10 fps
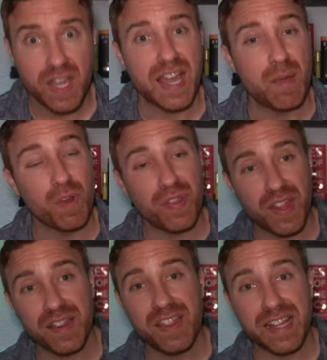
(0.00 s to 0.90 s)
and
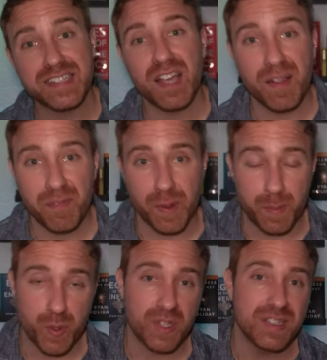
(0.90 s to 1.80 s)
within that time frame,
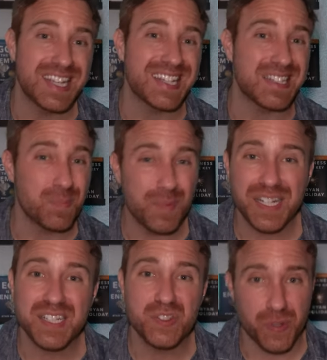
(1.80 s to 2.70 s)
you can take as
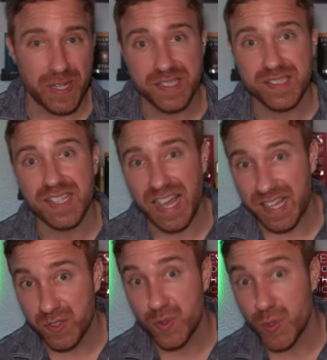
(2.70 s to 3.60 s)
many trains
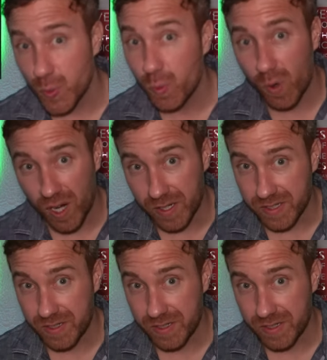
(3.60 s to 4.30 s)
as you want.